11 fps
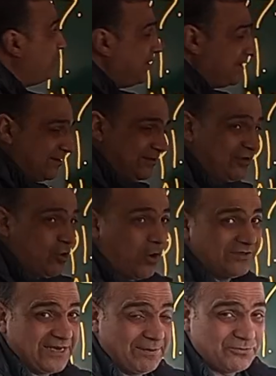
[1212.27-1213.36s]
of the
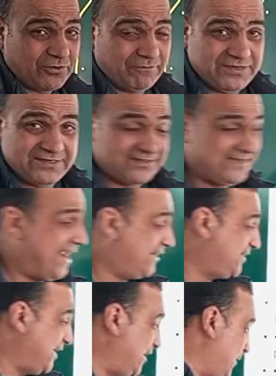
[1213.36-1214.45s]
concepts of these
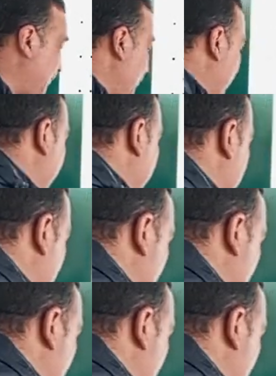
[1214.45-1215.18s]
kets and